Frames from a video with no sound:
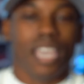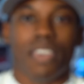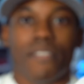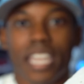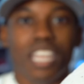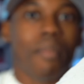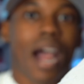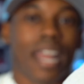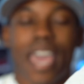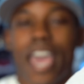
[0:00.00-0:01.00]
if
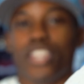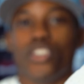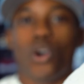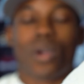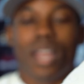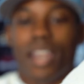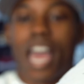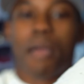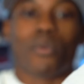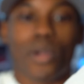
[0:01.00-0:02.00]
anybody had, you know,
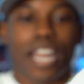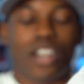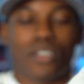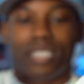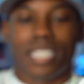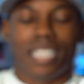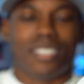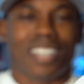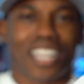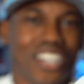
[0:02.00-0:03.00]
collaborated or said
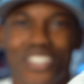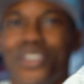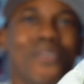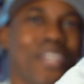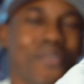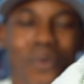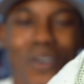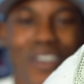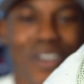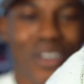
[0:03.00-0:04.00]
it's like a Union
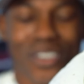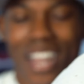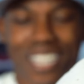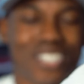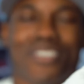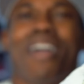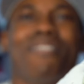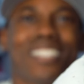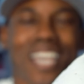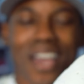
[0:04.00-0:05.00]
one or like a
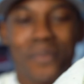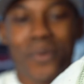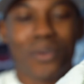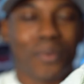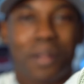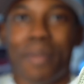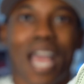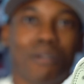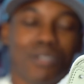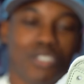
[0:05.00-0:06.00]
Travis Scott one with a
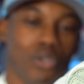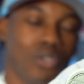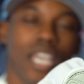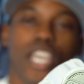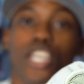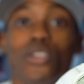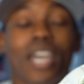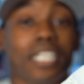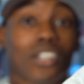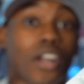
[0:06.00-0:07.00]
backward swoosh. You
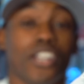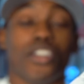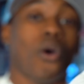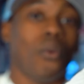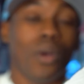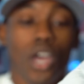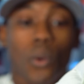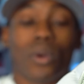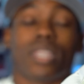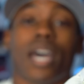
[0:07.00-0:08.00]
guys already know
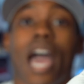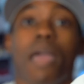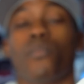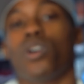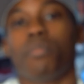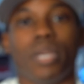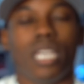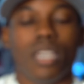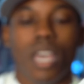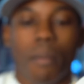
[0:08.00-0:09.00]
what the hype would
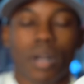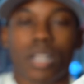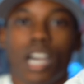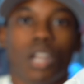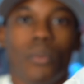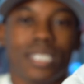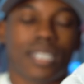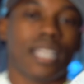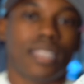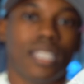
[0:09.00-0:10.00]
be, but colorways
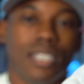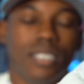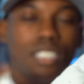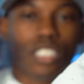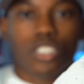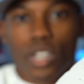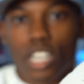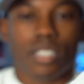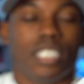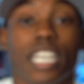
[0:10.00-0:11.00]
like this
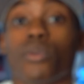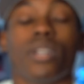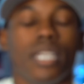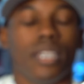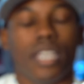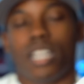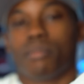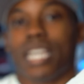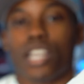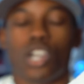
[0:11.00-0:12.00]
generally, you know what I'm
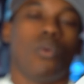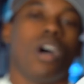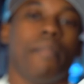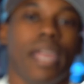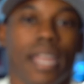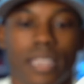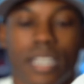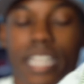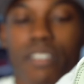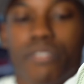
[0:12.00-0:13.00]
saying, go up in the
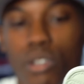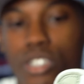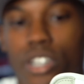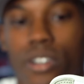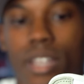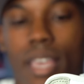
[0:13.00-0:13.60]
near future,